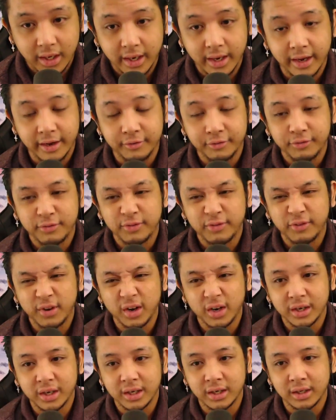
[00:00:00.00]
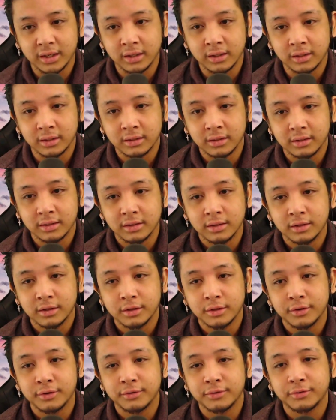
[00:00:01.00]
I fucking
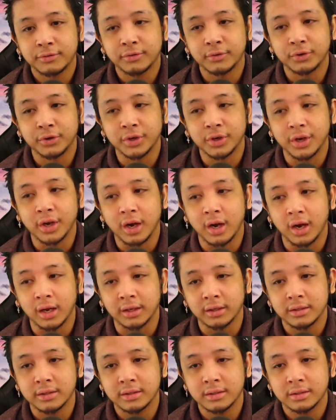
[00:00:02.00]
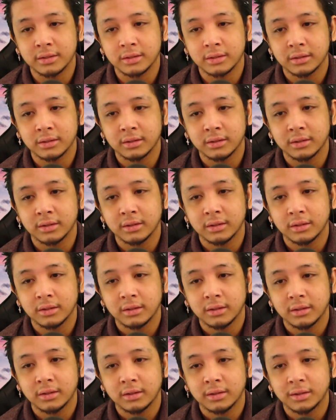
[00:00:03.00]
forgot.
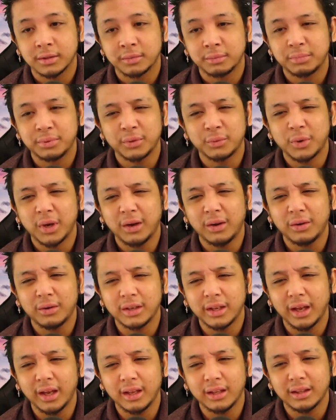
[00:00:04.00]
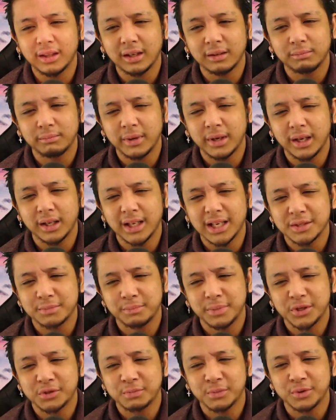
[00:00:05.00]
But what? Man, that's
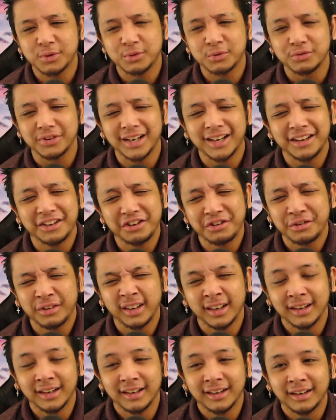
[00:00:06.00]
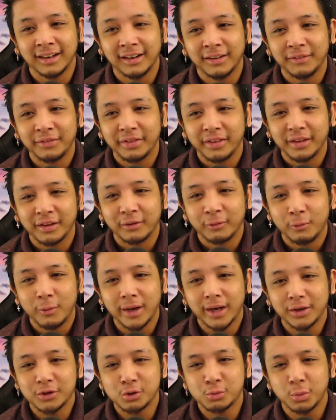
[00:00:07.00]
bitch move.
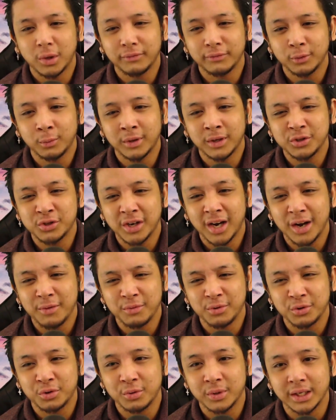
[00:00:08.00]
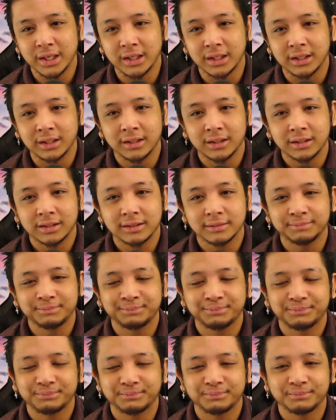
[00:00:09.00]
Why not just 1v1 John real quick?
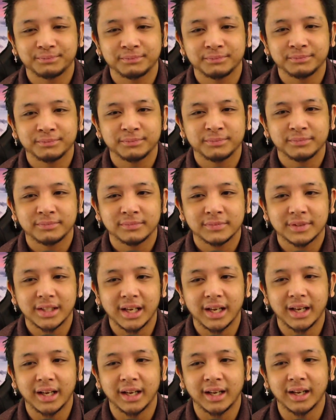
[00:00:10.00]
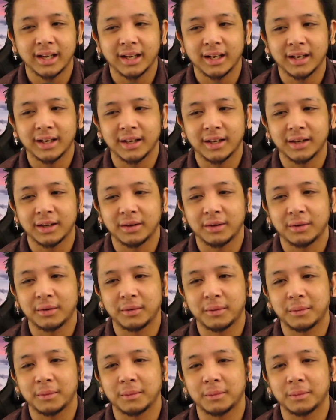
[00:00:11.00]
Damn.